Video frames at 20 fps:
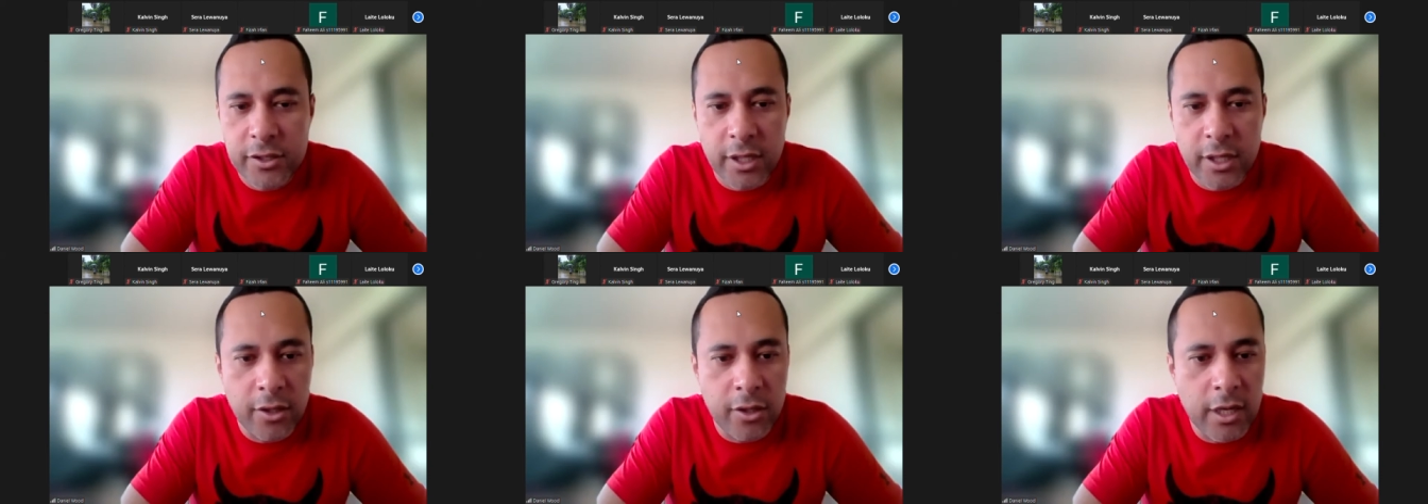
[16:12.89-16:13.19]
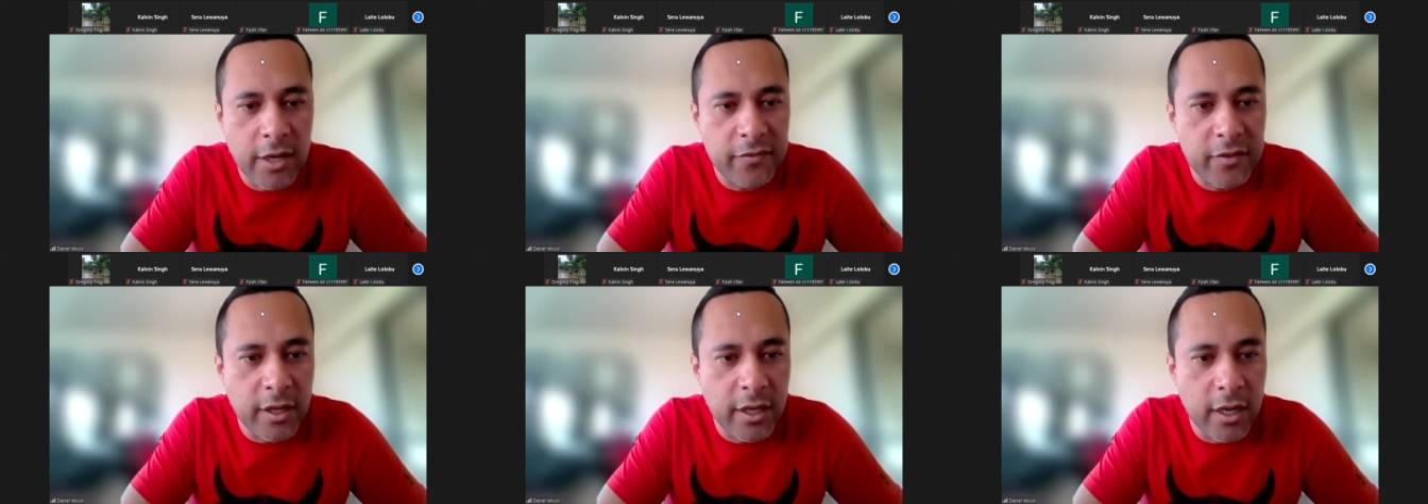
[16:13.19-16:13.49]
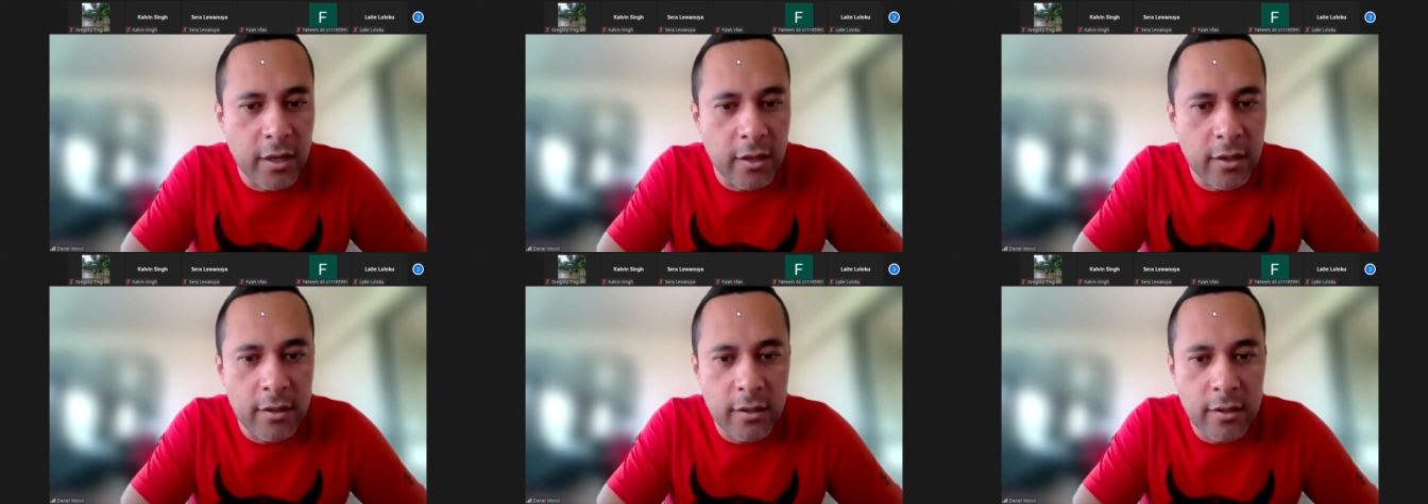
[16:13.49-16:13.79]
You have to
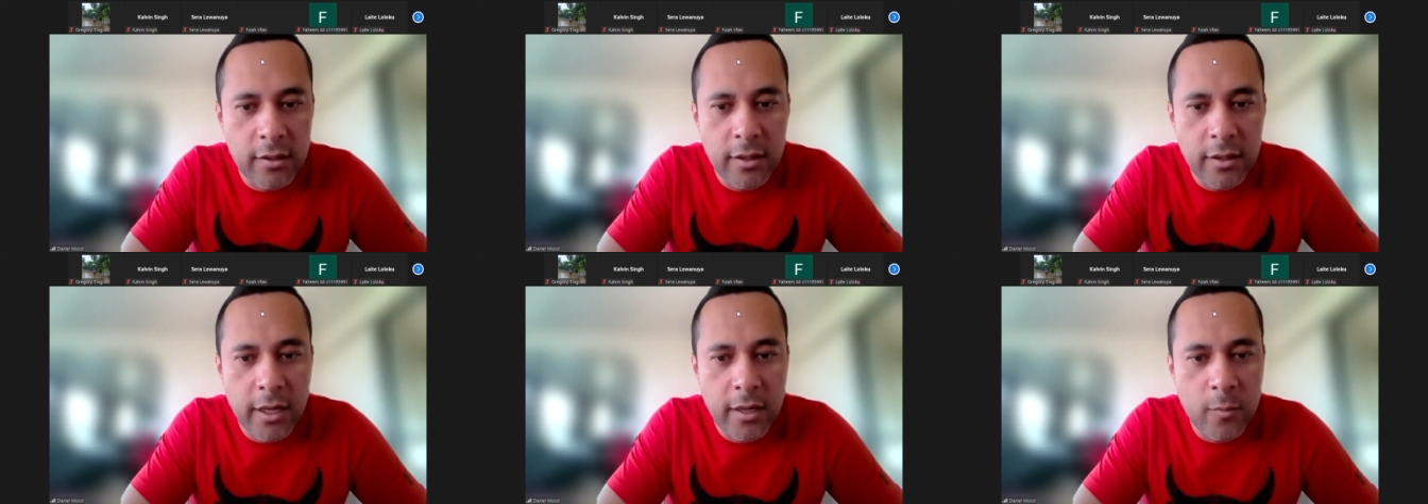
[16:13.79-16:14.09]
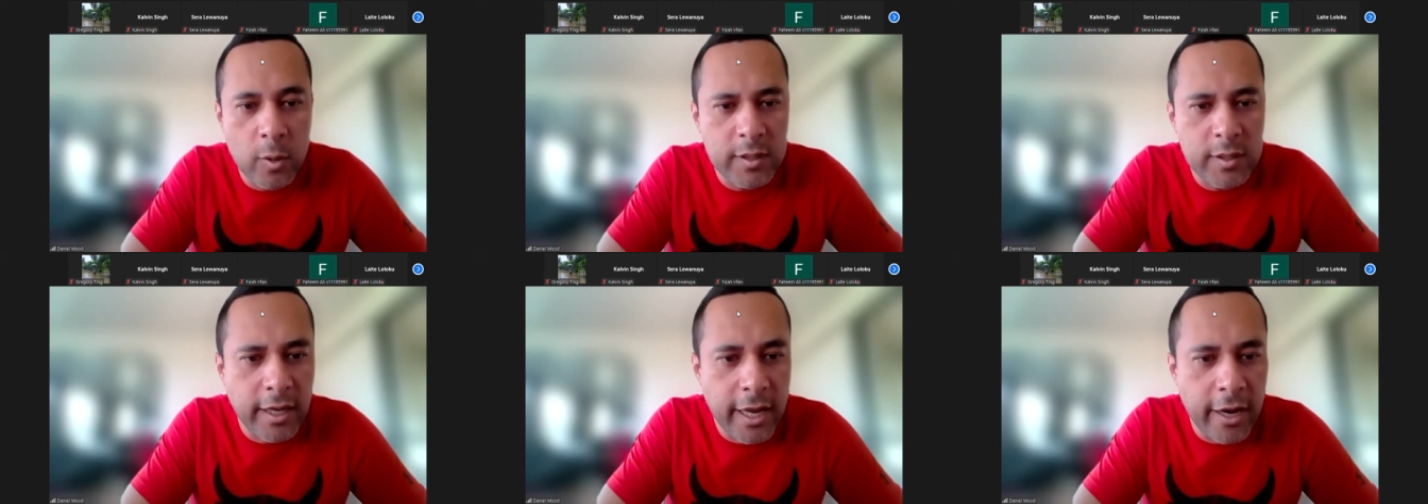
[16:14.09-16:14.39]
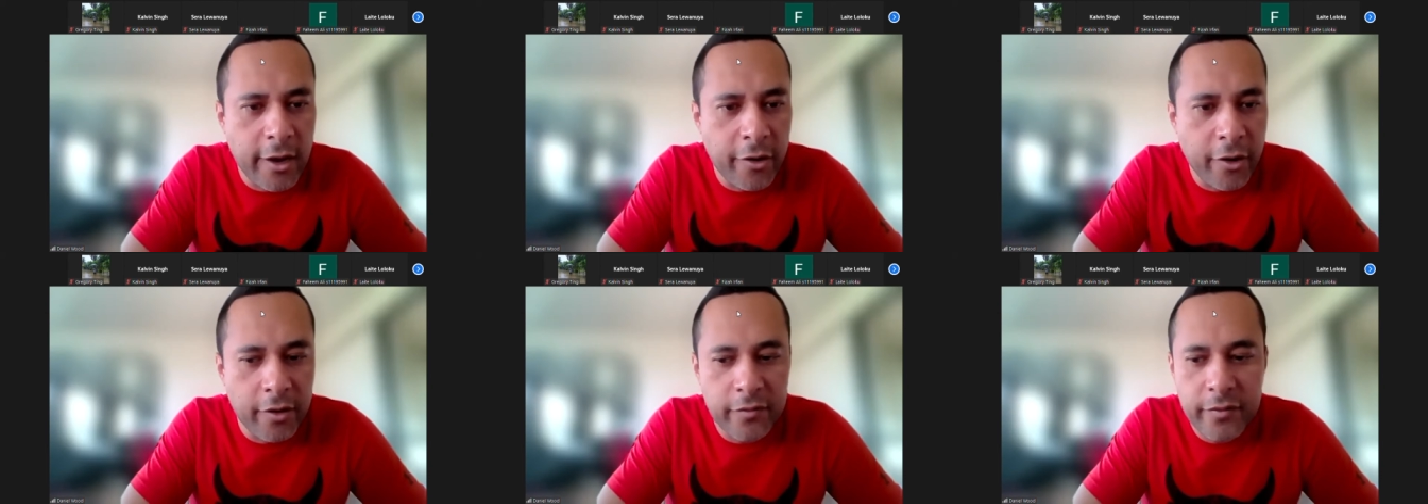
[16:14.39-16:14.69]
get, what's it out
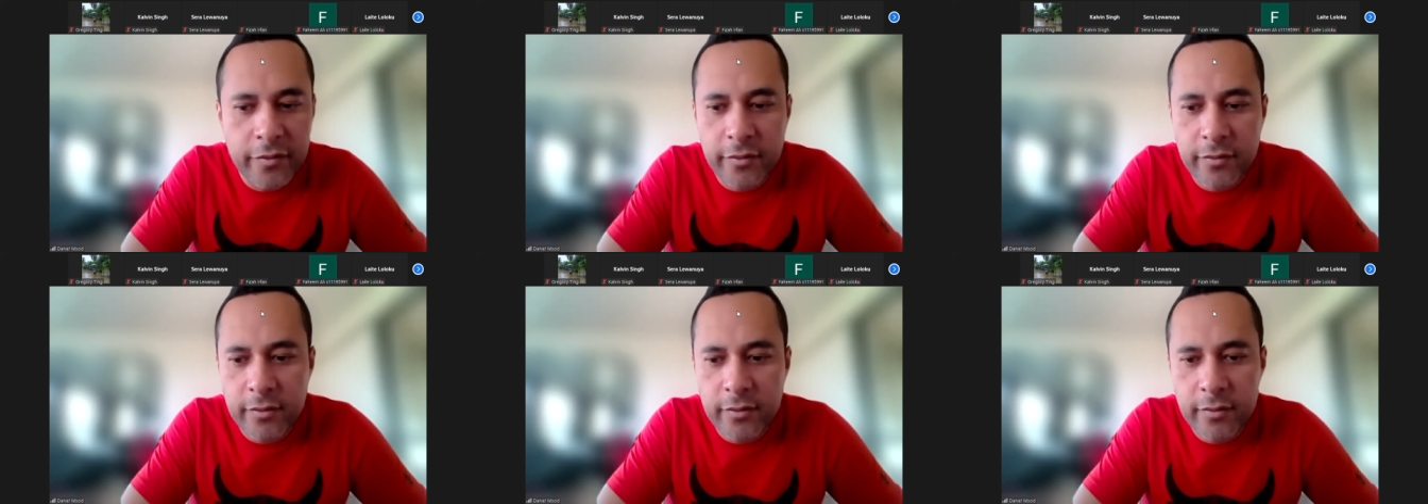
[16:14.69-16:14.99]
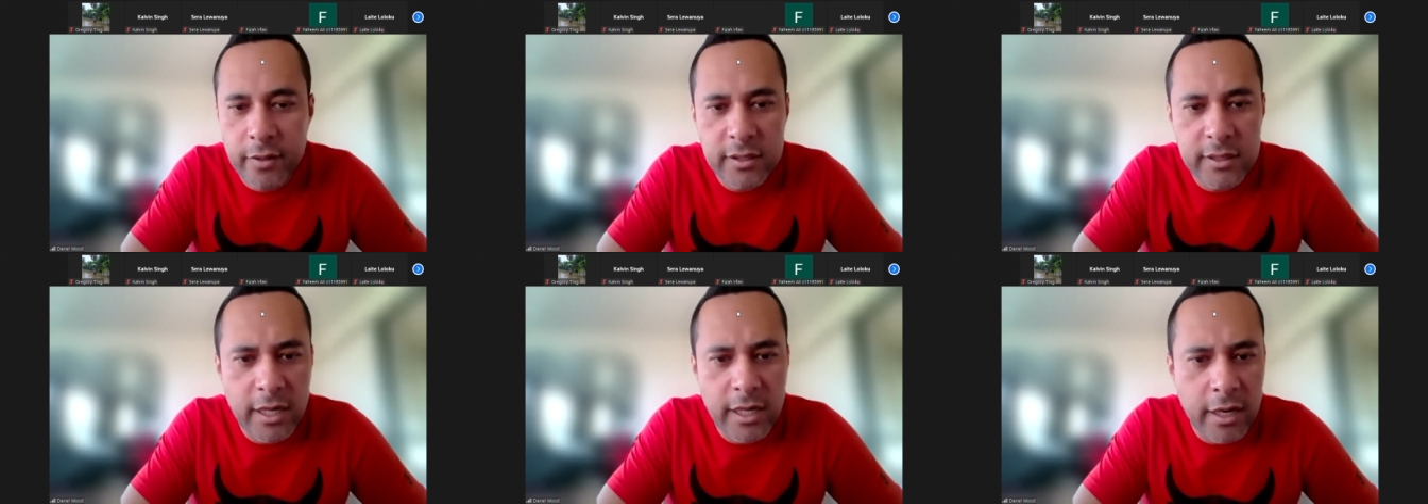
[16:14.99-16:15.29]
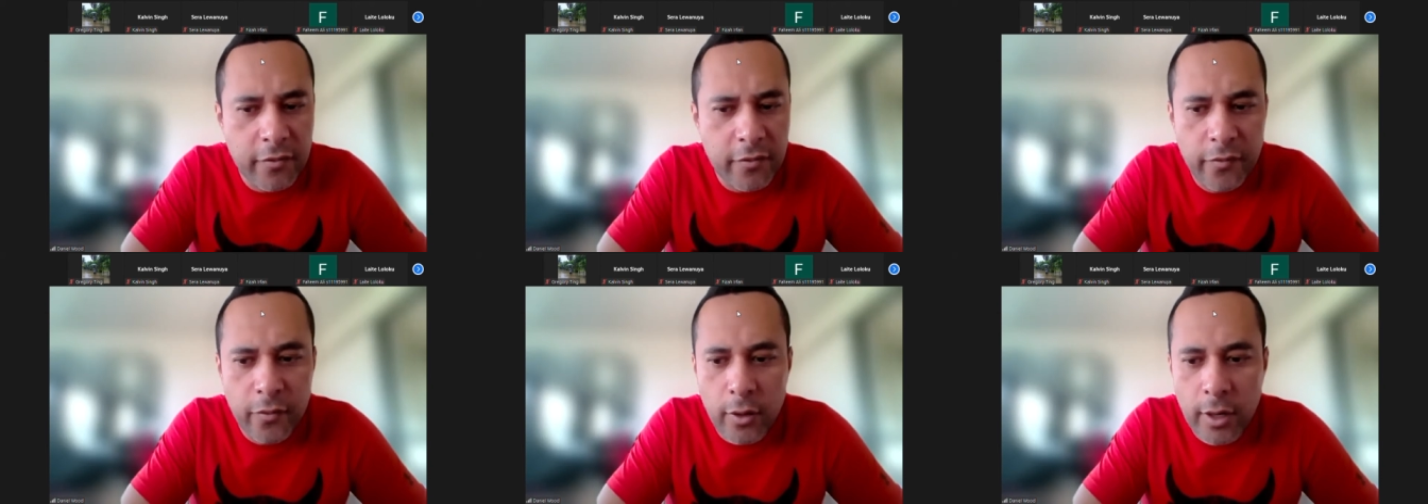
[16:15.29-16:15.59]
of? Is it out of
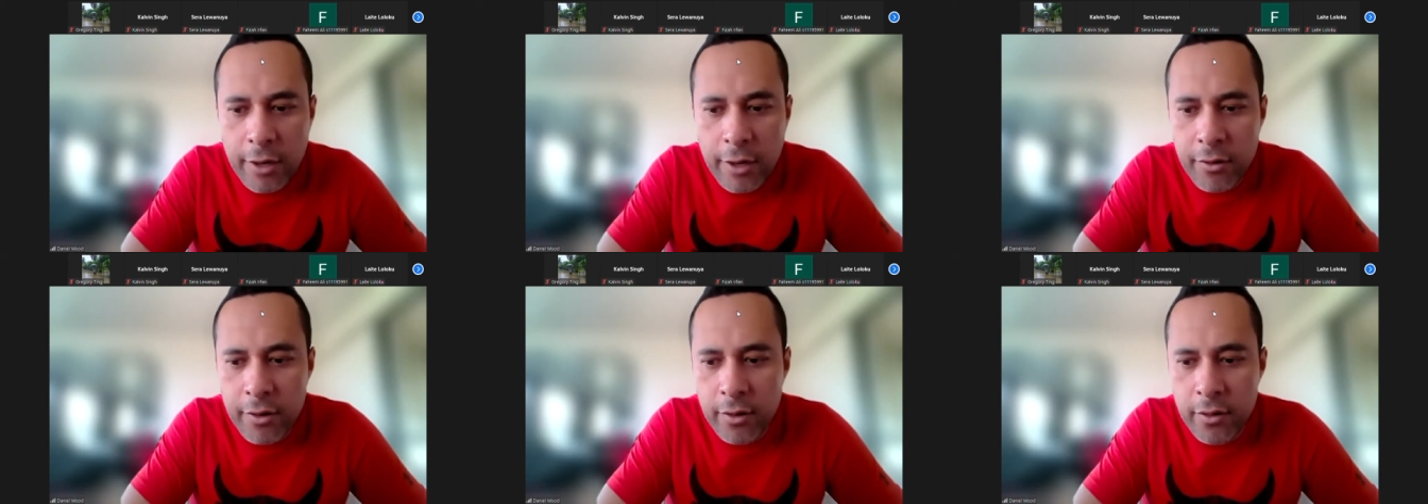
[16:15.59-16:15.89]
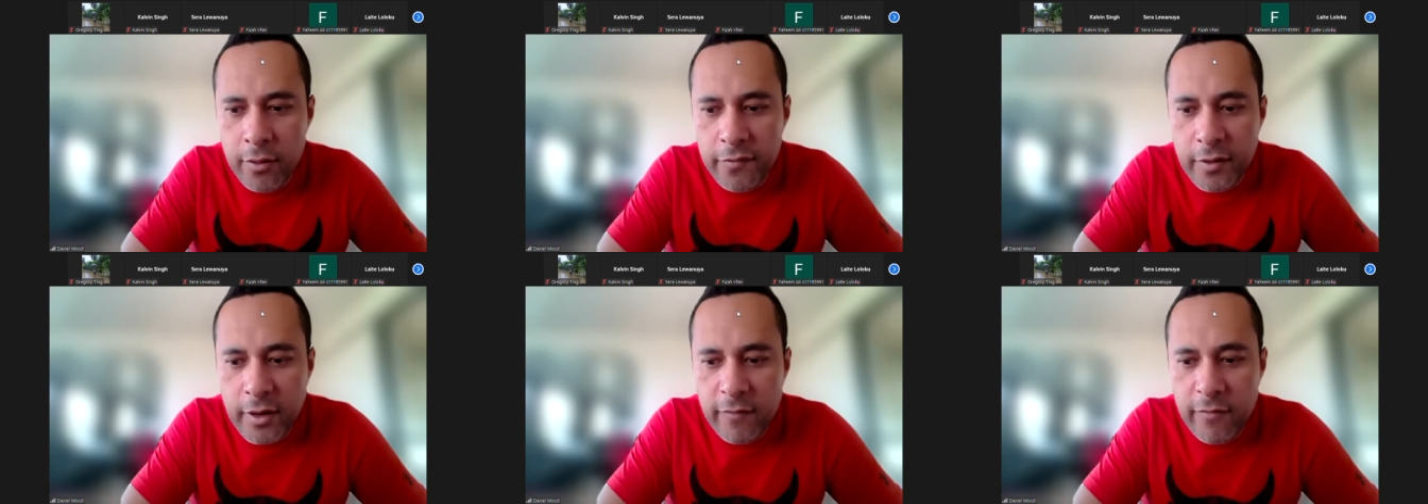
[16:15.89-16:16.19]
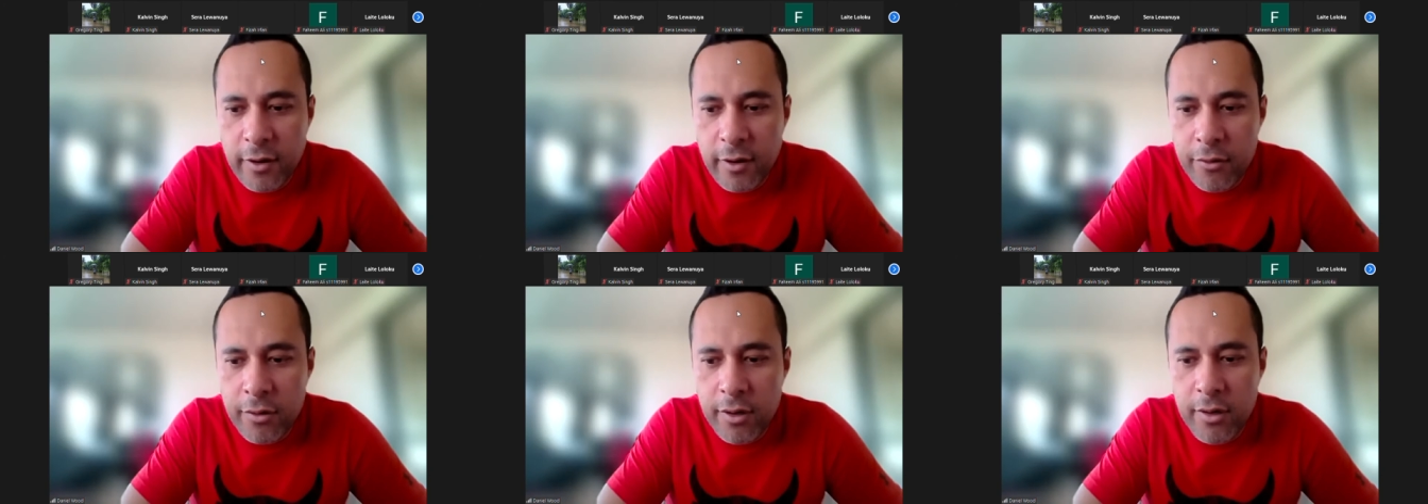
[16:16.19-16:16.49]
400 or
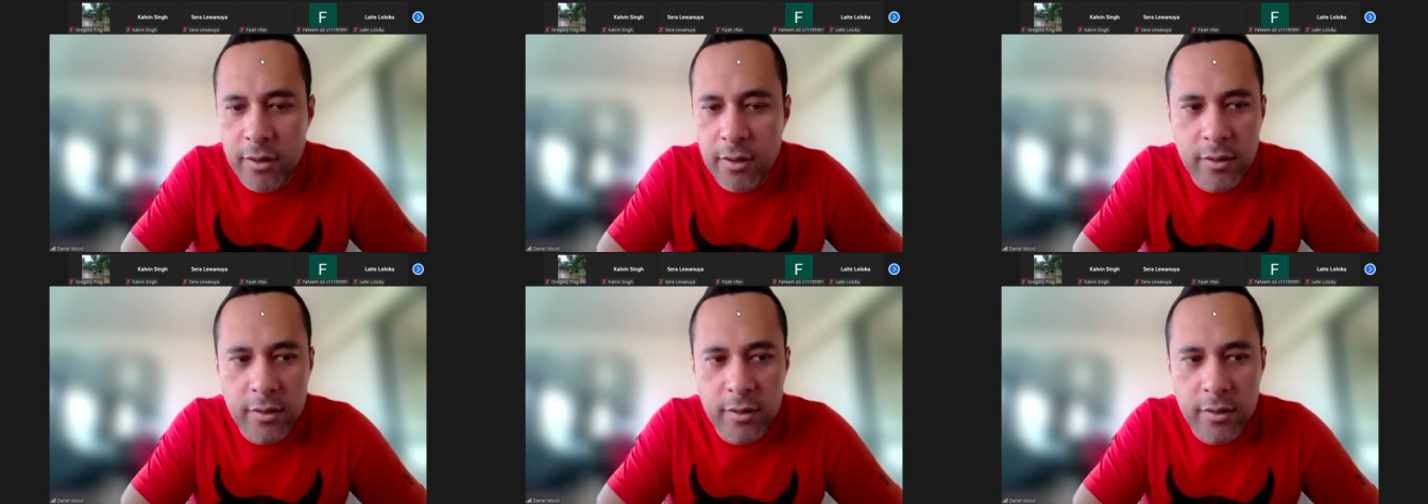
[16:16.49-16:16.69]
500?